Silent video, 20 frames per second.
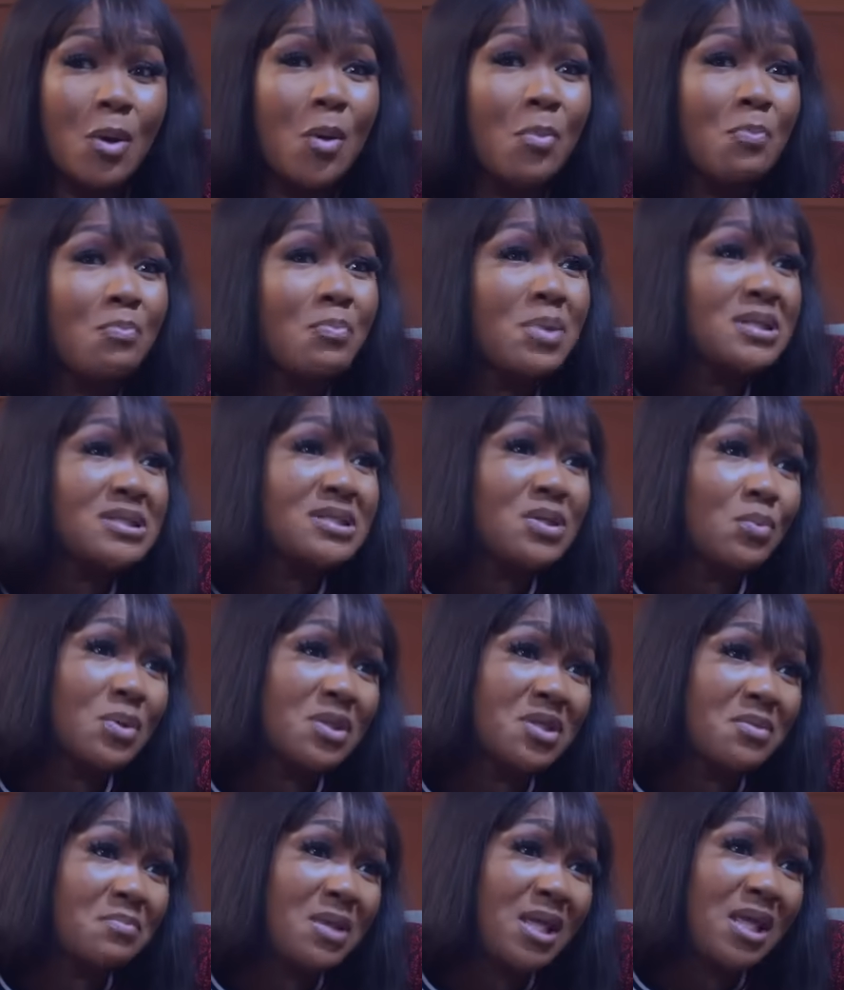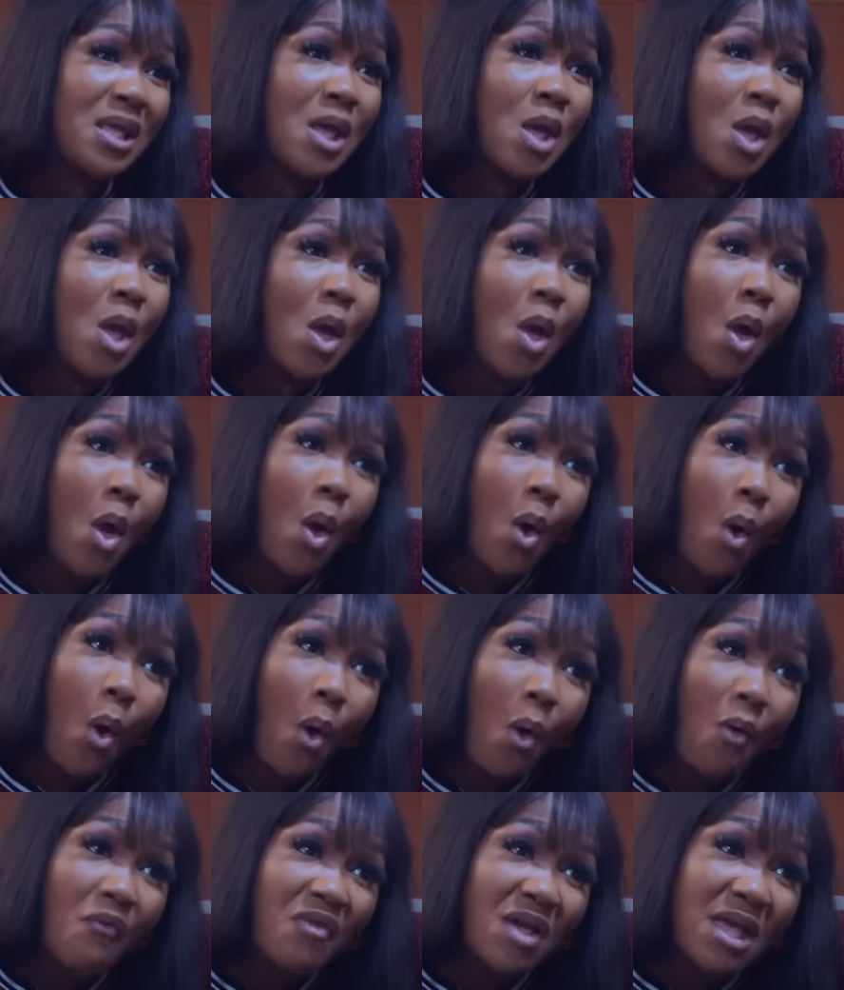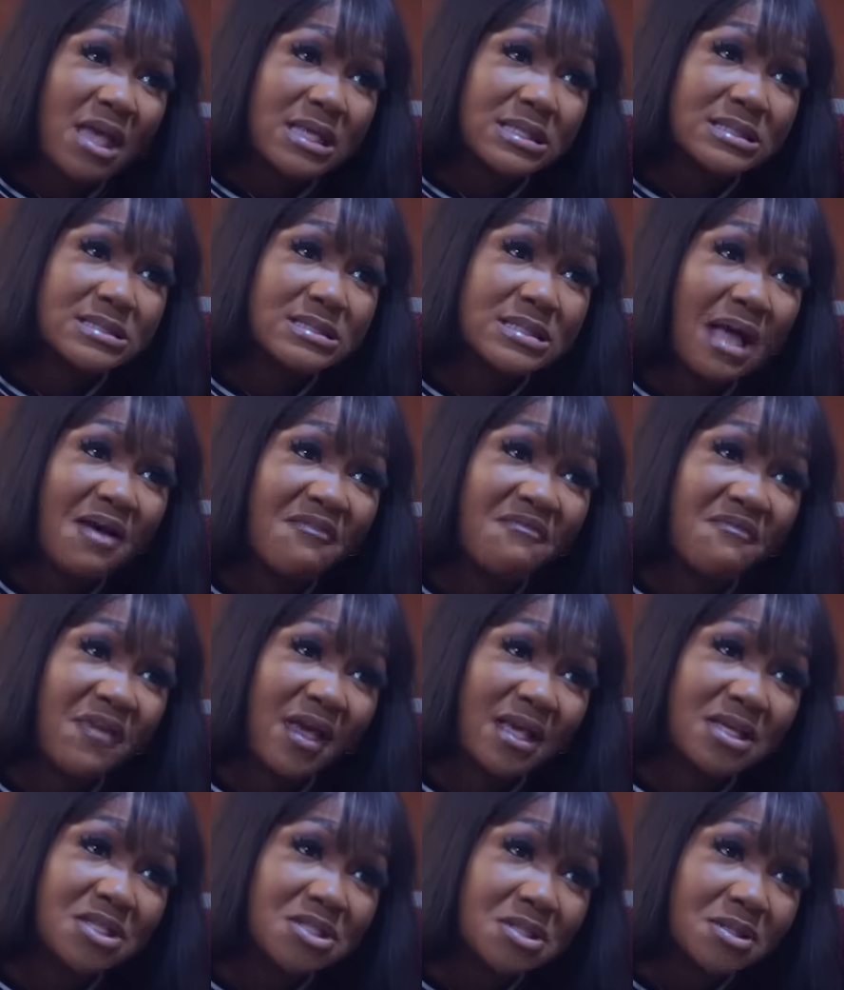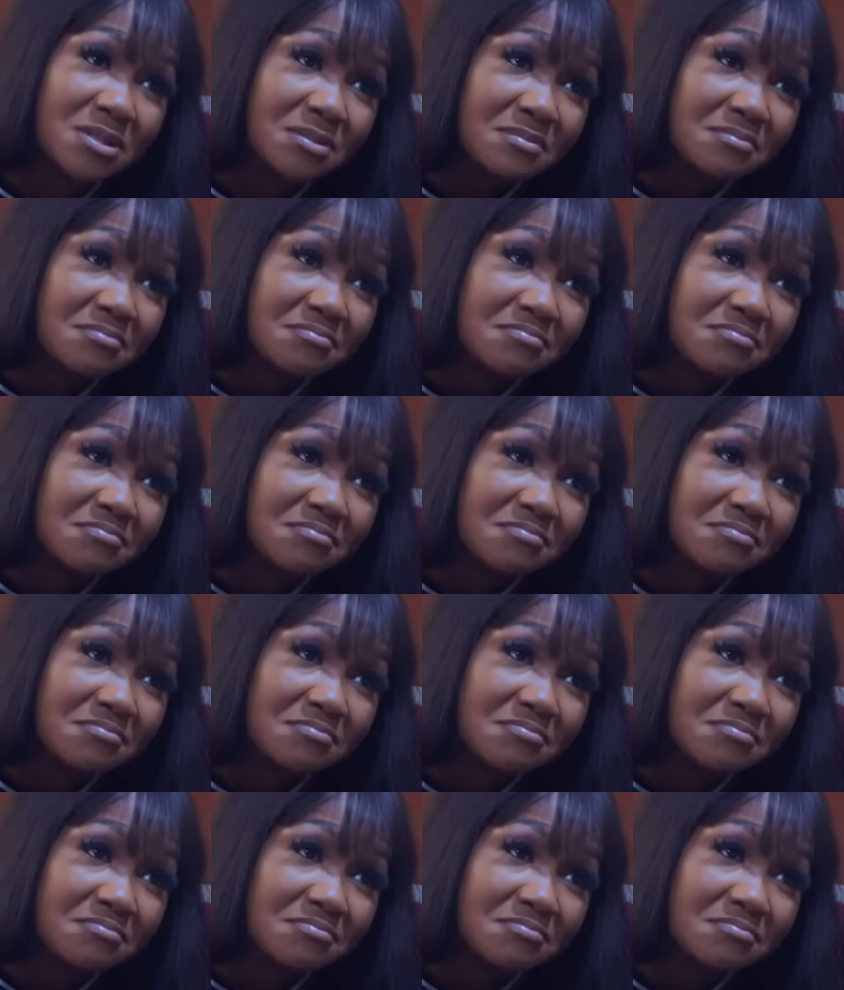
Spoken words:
competing with me of his affection.